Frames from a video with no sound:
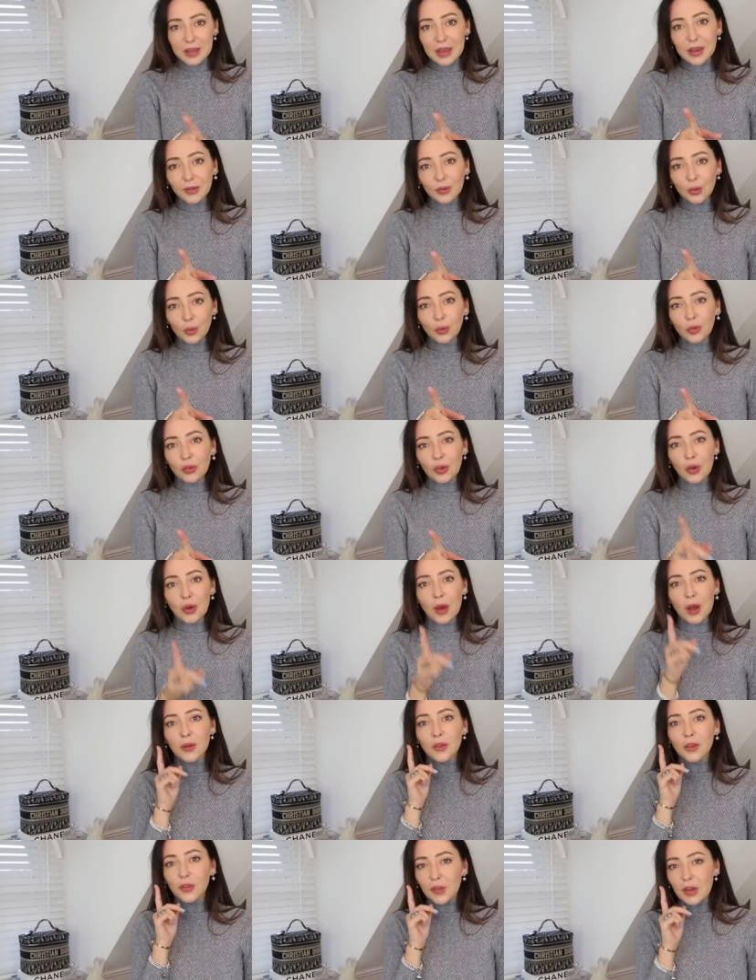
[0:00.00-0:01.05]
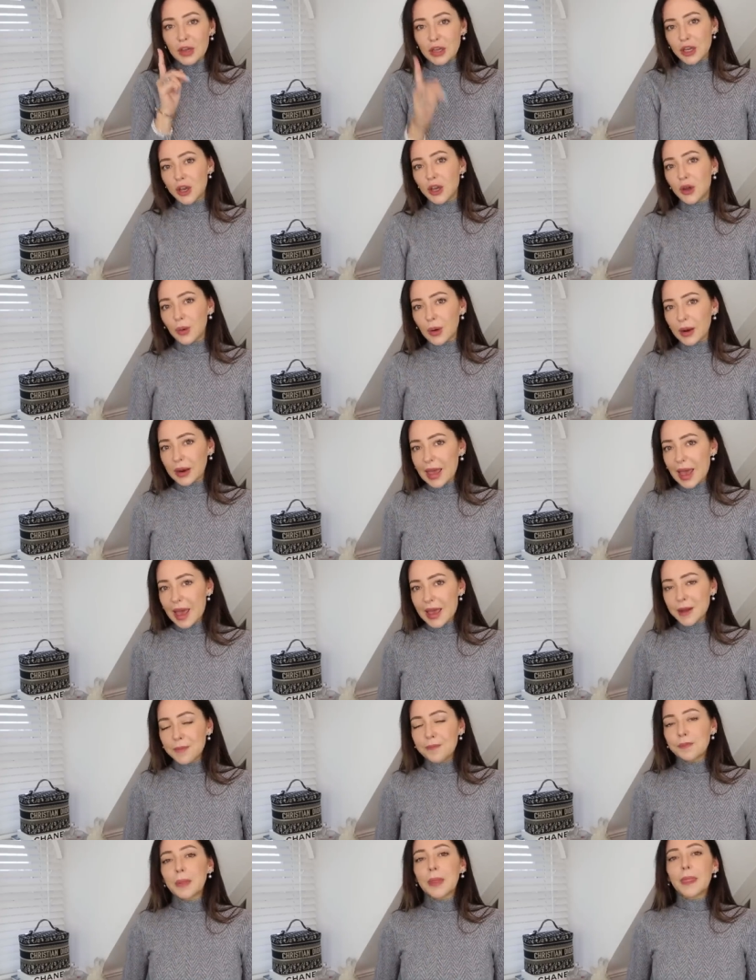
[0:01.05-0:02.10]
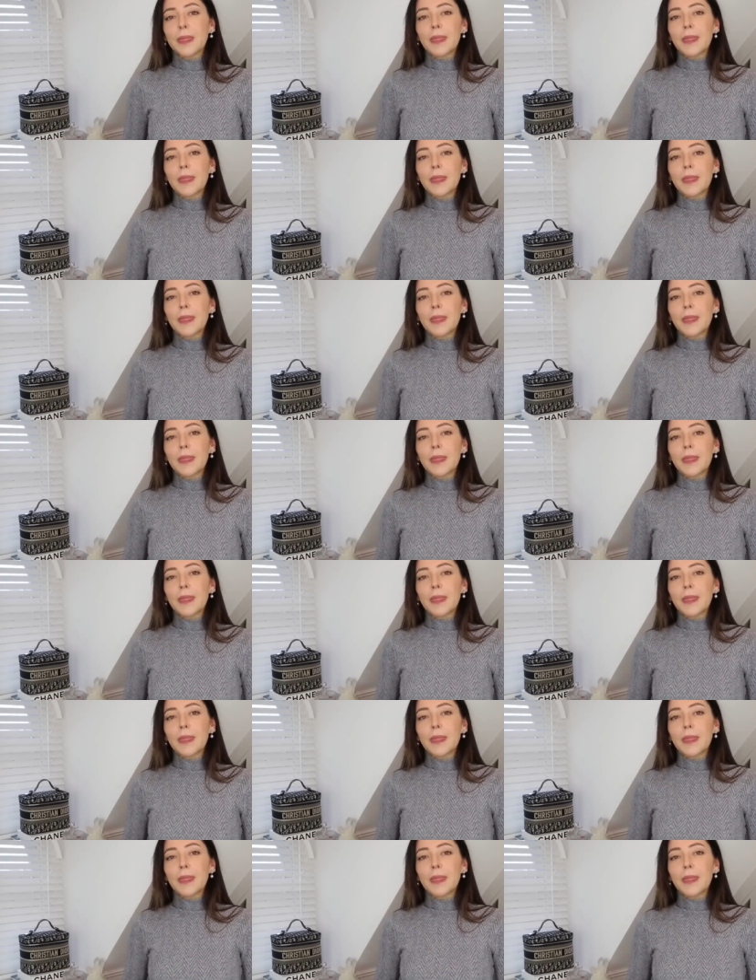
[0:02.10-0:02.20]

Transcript: this also goes for you, okay?